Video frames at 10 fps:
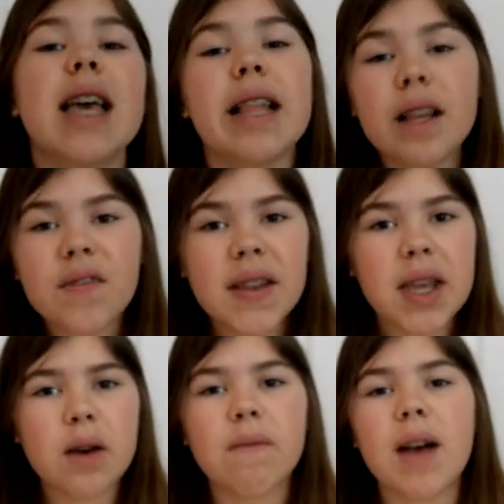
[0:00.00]
In this
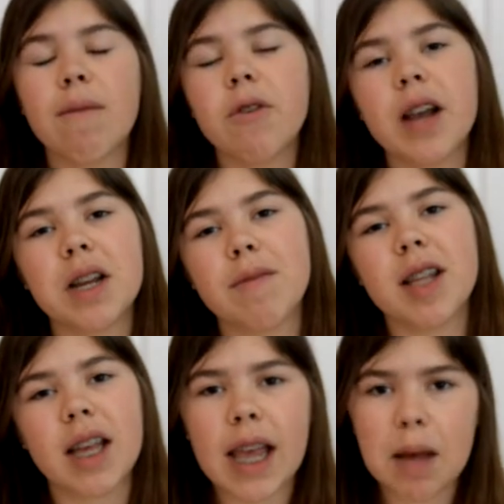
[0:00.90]
video, I'm going to be
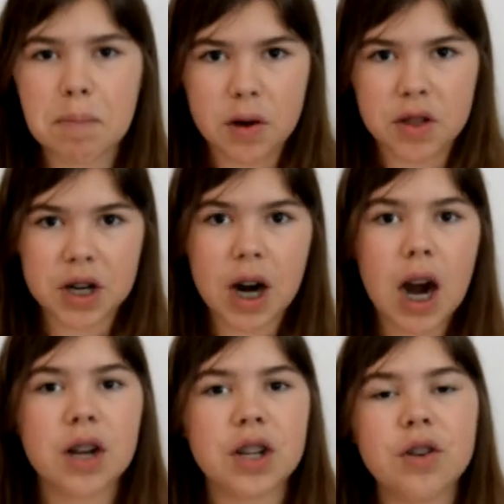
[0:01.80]
looking at both her
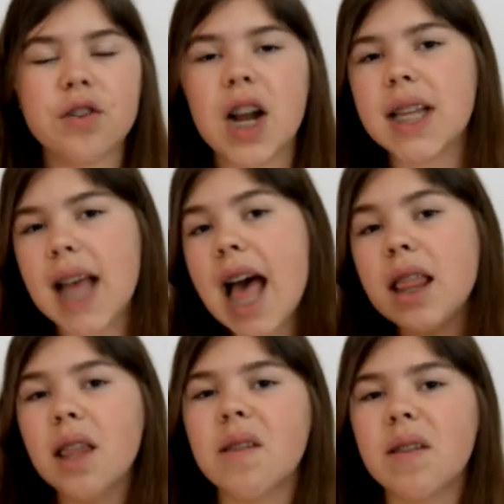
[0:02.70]
cartoon dress
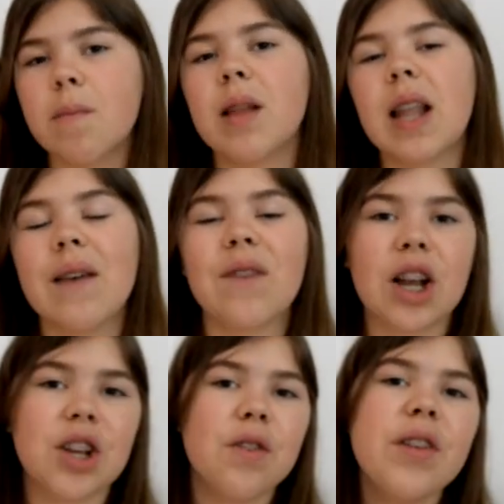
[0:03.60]
and the one from the live
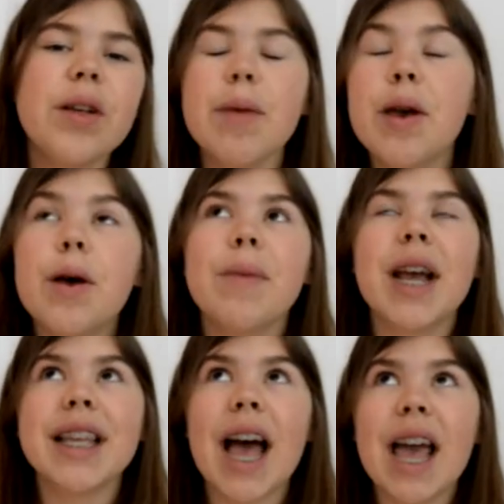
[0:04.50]
action film
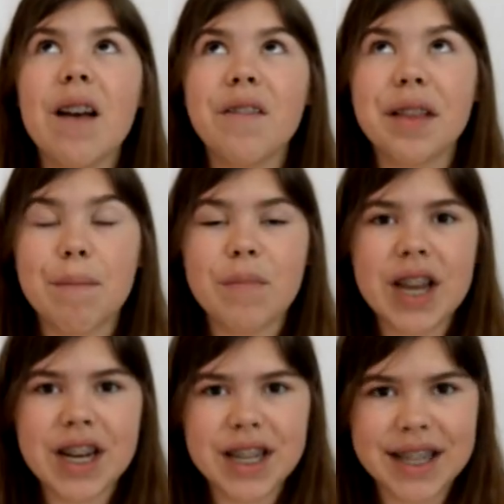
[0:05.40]
because I have
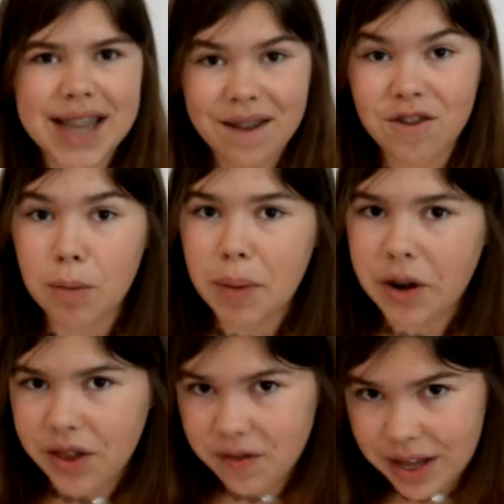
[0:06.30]
something to say for
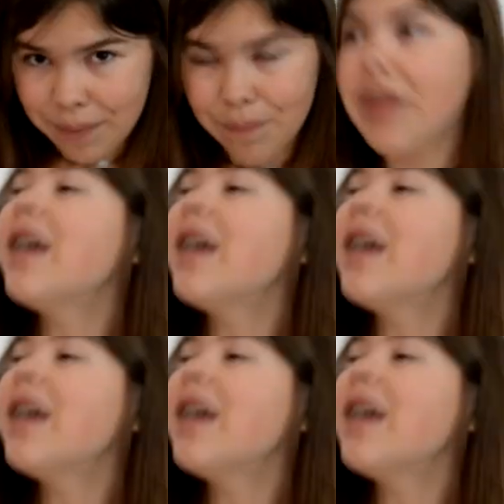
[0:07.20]
both of them.